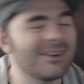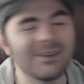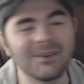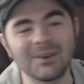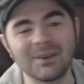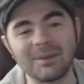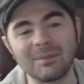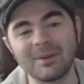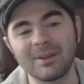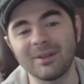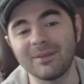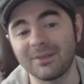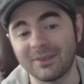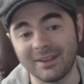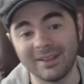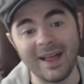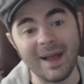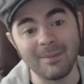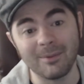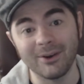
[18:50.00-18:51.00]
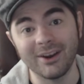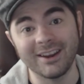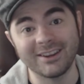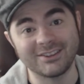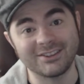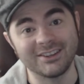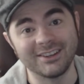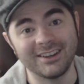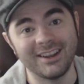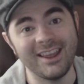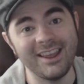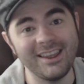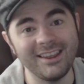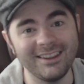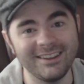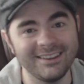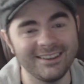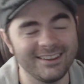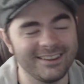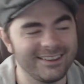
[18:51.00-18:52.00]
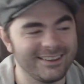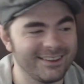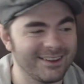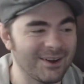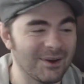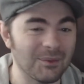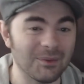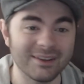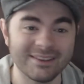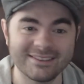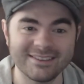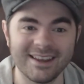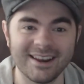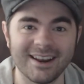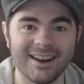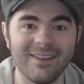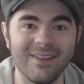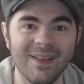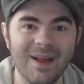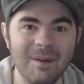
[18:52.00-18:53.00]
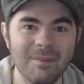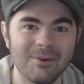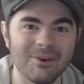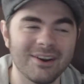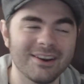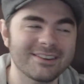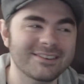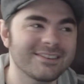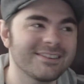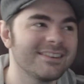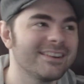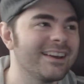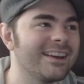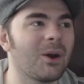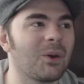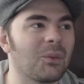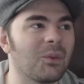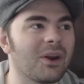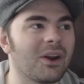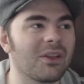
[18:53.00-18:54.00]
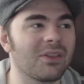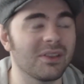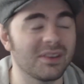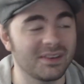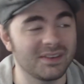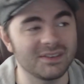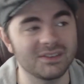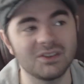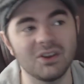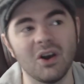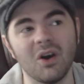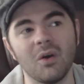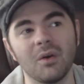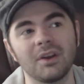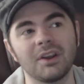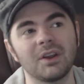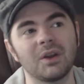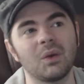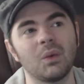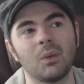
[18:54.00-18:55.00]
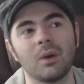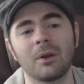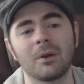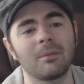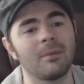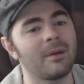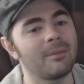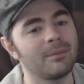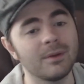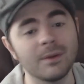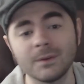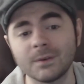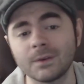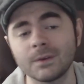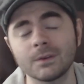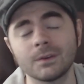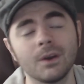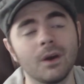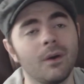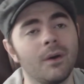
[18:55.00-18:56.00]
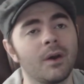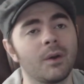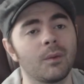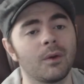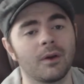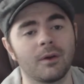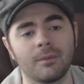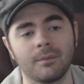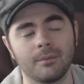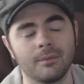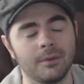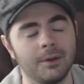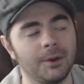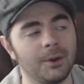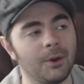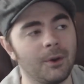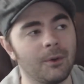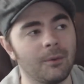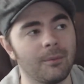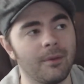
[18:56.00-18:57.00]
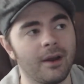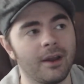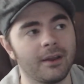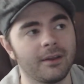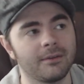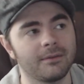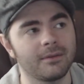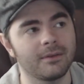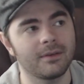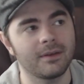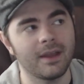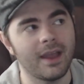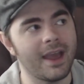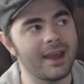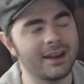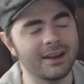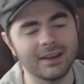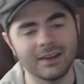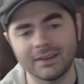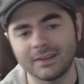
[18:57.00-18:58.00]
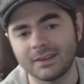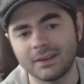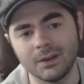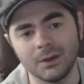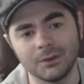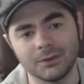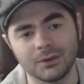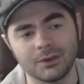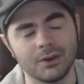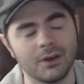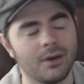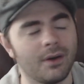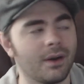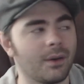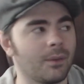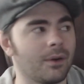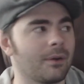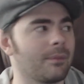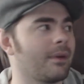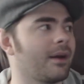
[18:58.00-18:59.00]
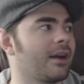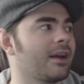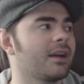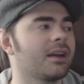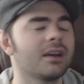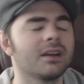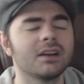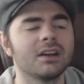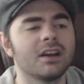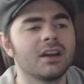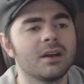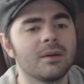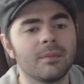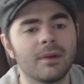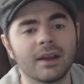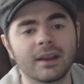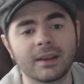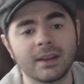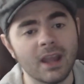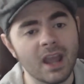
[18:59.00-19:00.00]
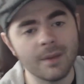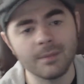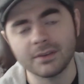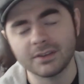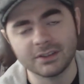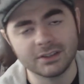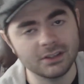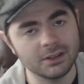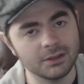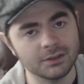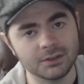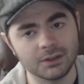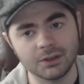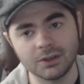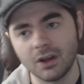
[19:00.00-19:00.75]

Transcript: We're in the middle of a collaboration, a one-sided collaboration on where this is going, where my music is going, where, you know, my editing skills are going, where my camera skills are